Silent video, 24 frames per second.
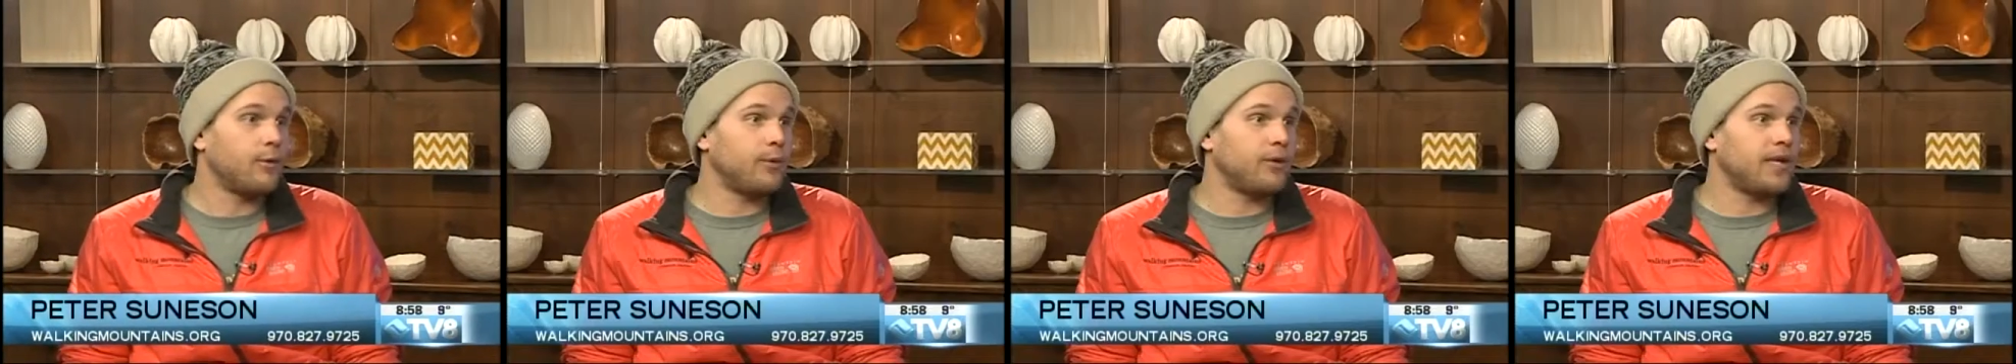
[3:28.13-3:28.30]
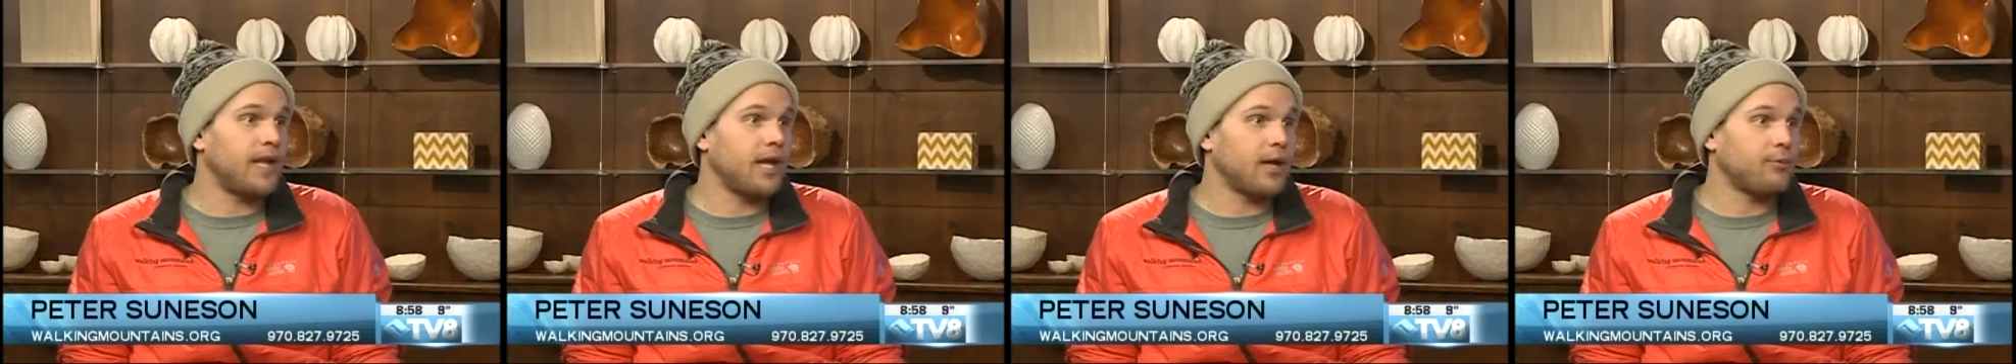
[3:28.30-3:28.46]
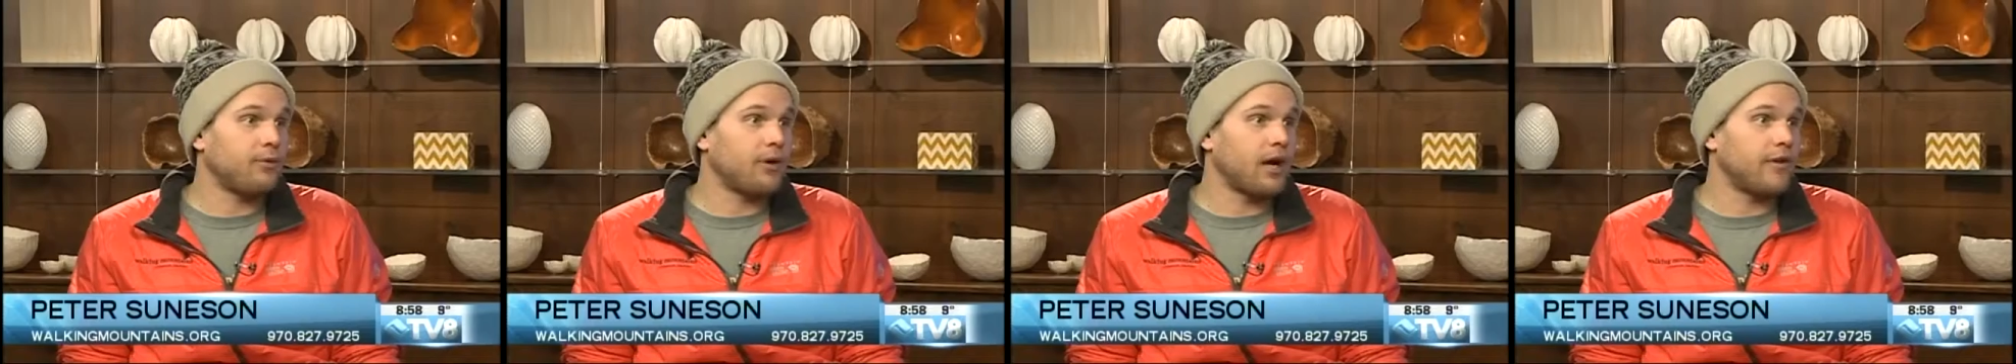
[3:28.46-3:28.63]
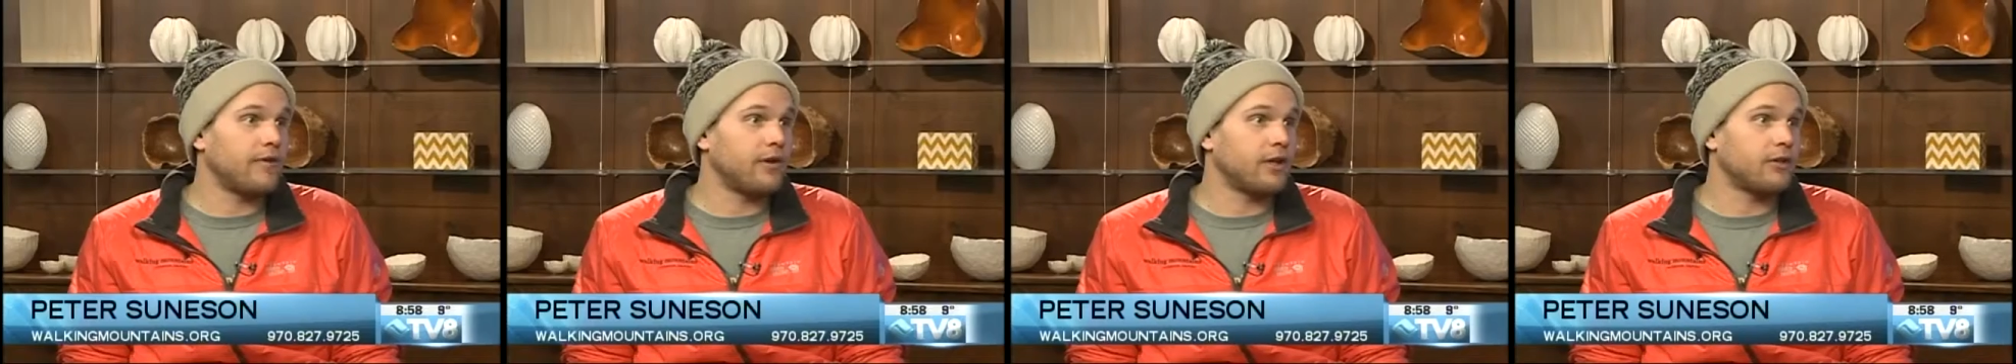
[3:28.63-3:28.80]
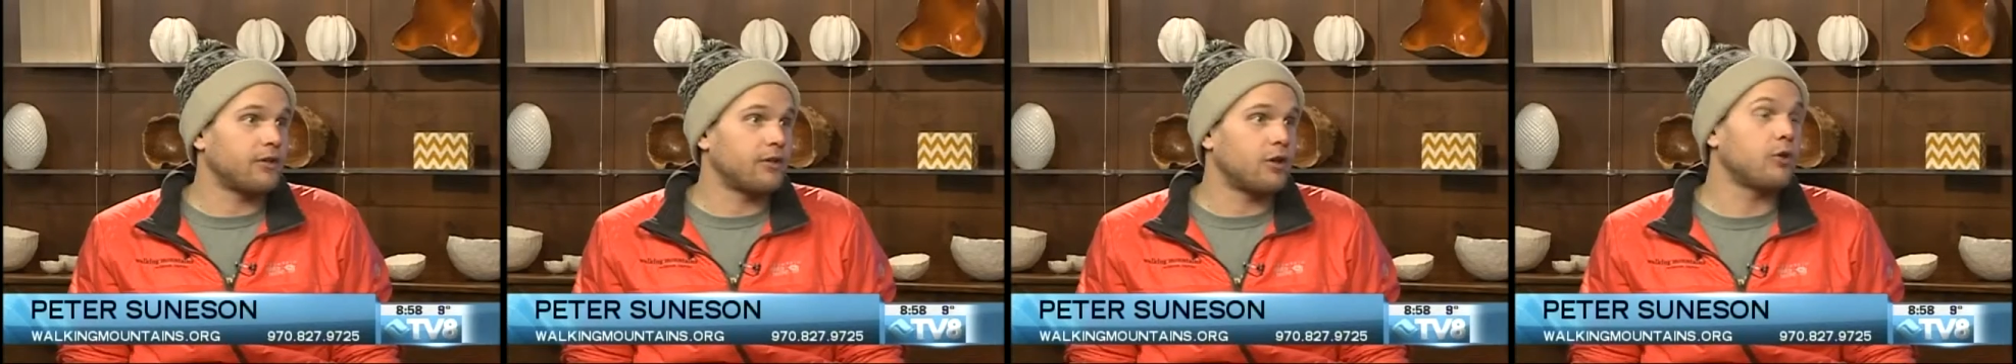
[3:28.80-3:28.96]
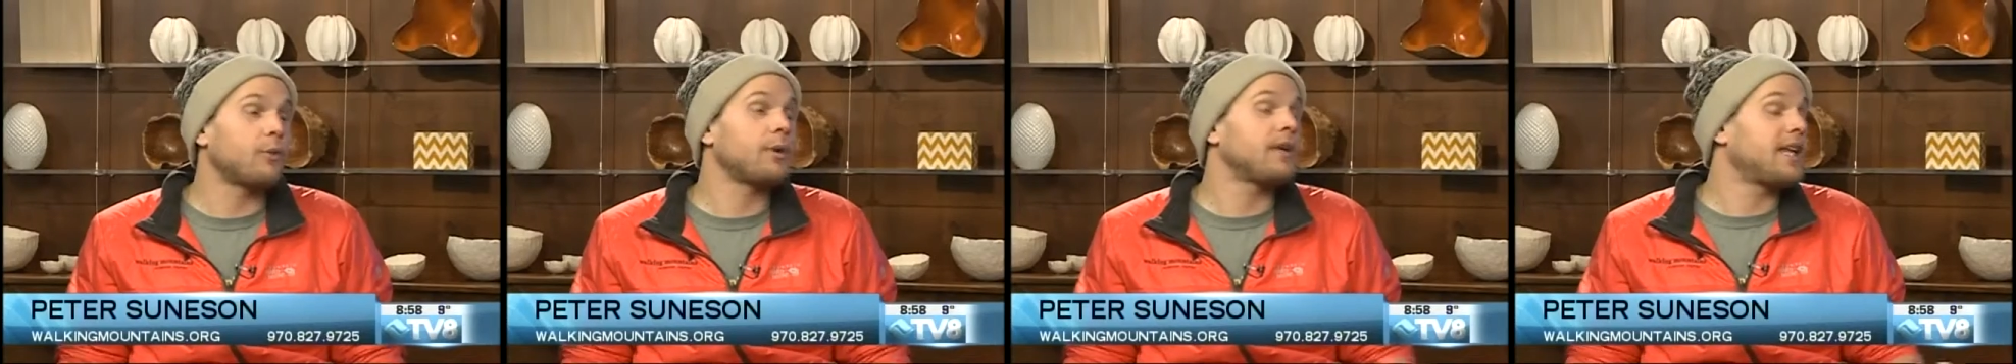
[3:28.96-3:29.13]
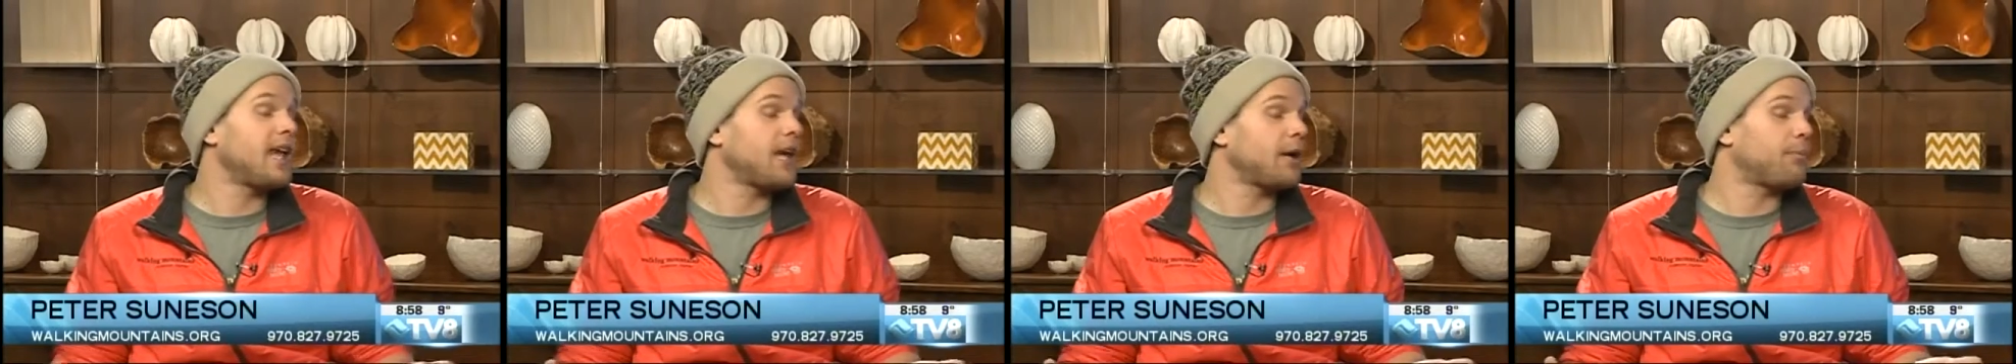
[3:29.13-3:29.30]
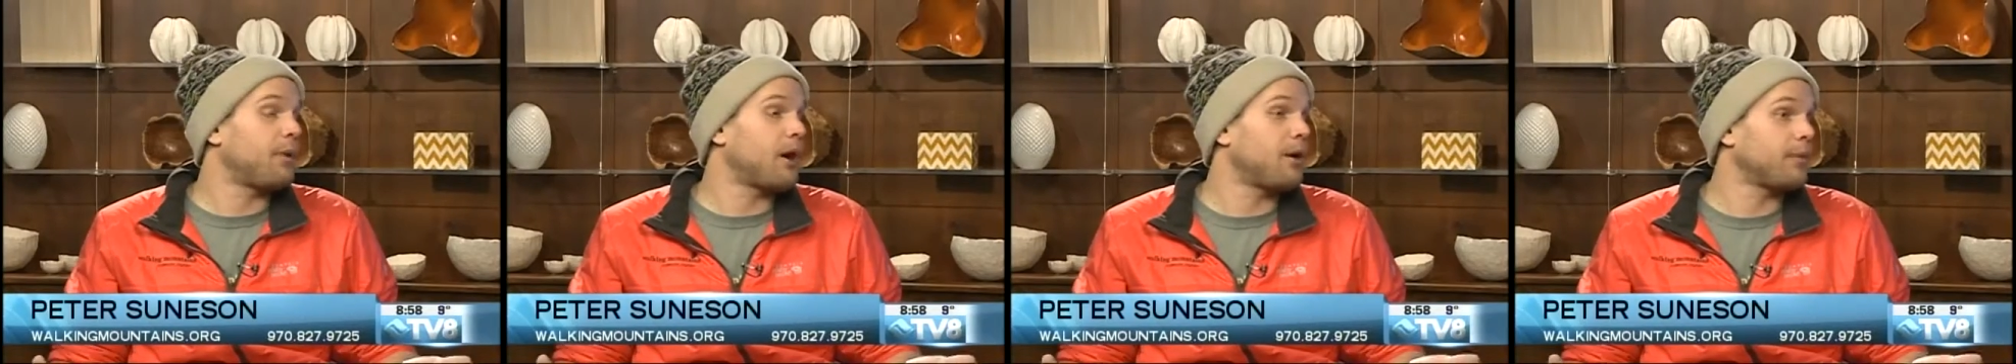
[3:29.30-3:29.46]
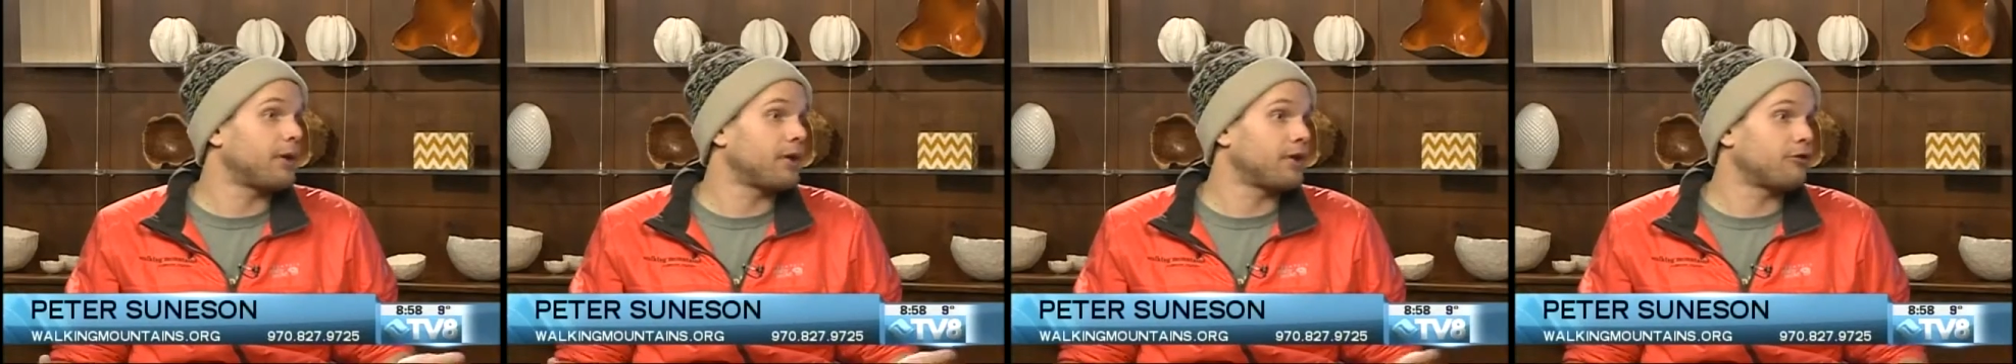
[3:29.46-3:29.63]
and we take private group, or we take
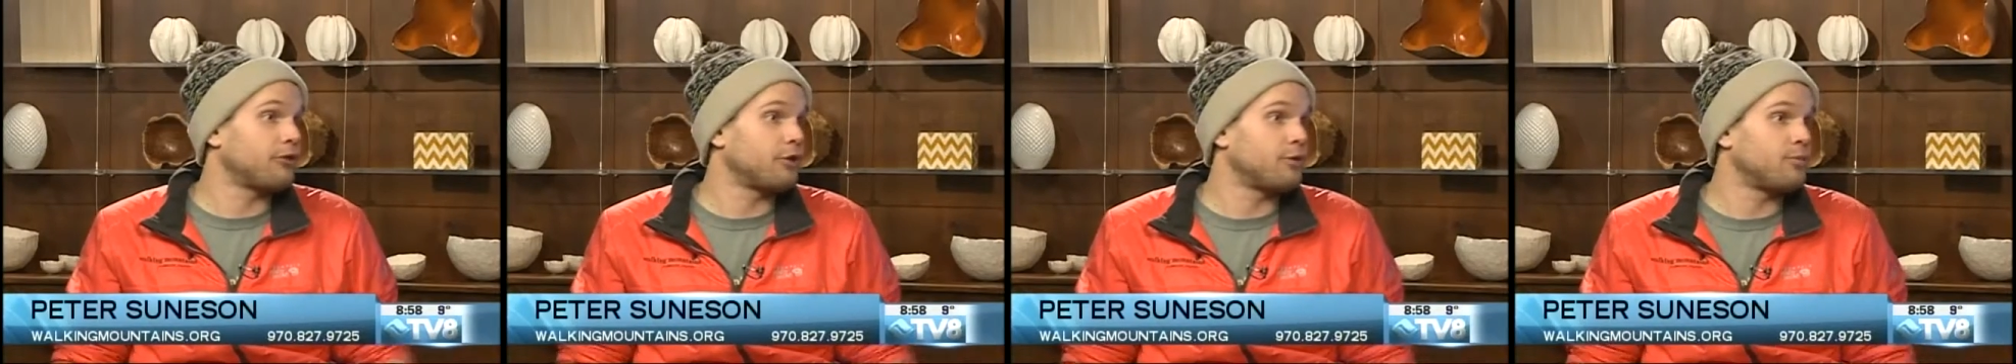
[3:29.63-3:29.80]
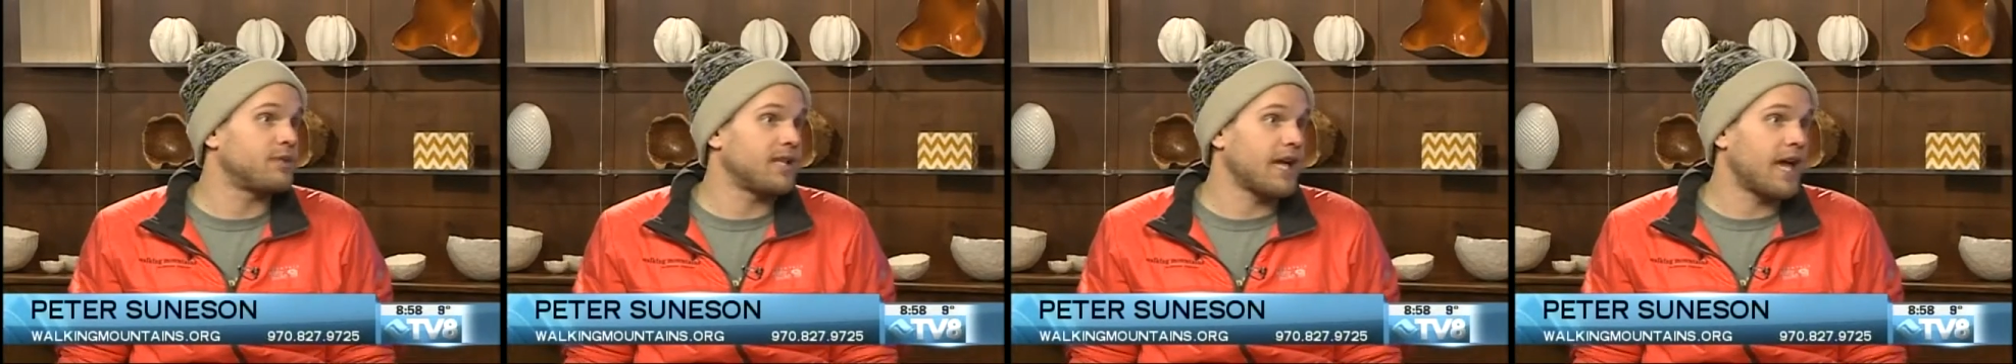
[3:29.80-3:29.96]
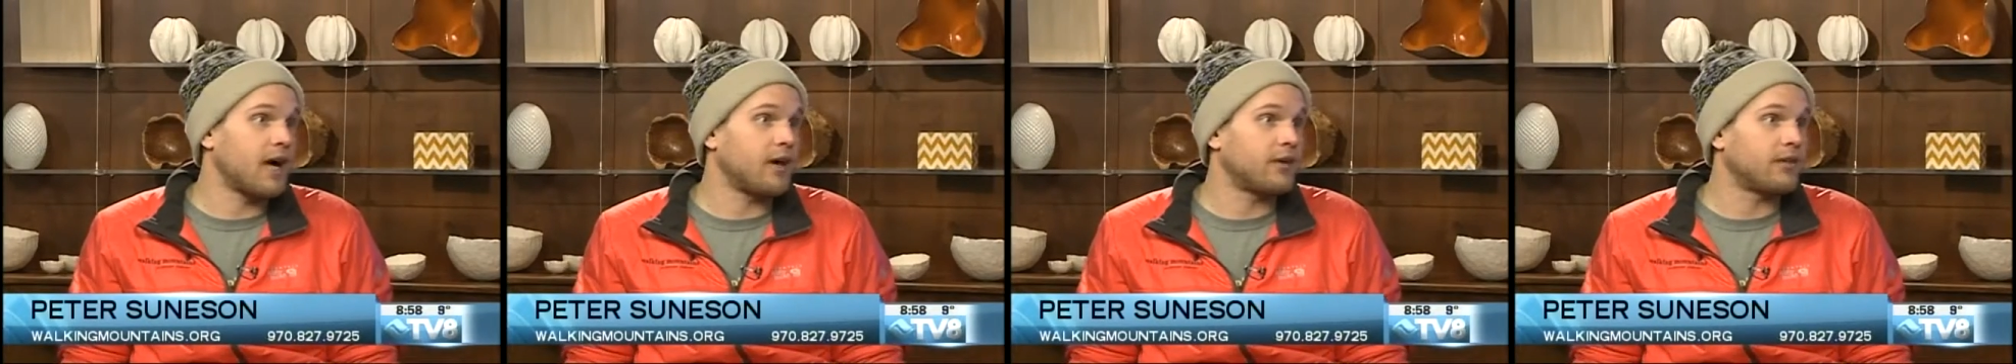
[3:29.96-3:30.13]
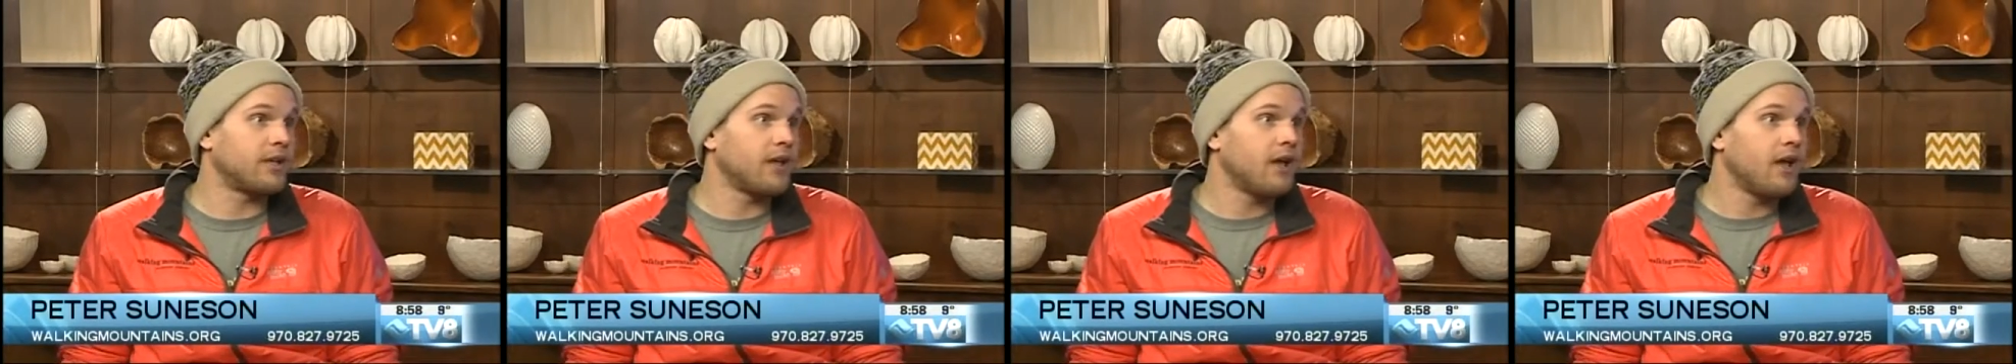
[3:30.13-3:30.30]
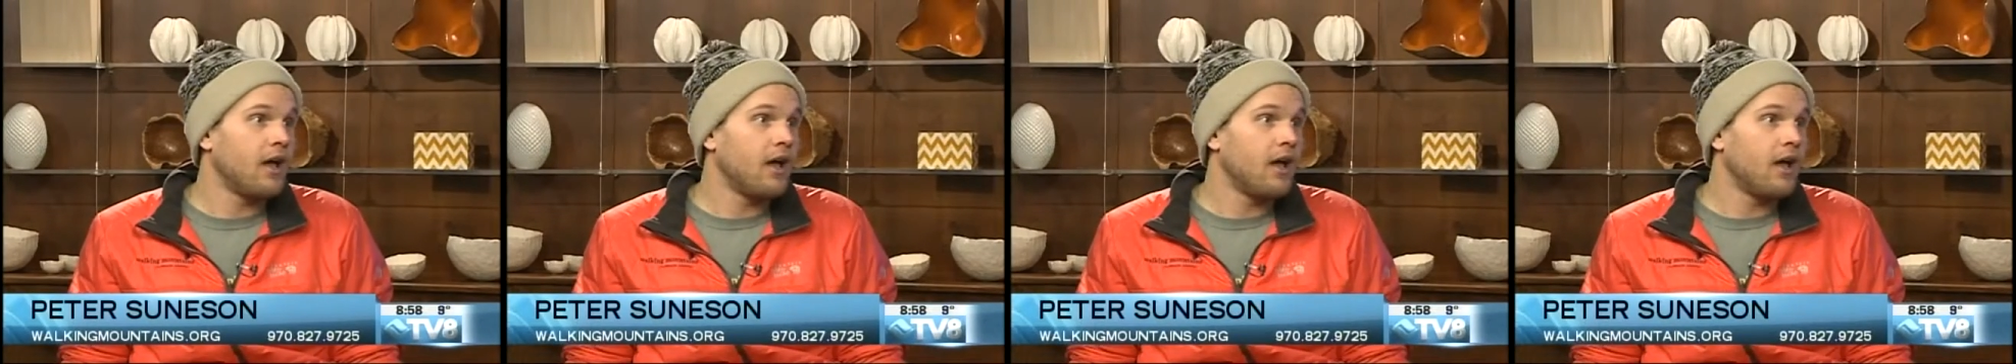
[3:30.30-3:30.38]
public groups out.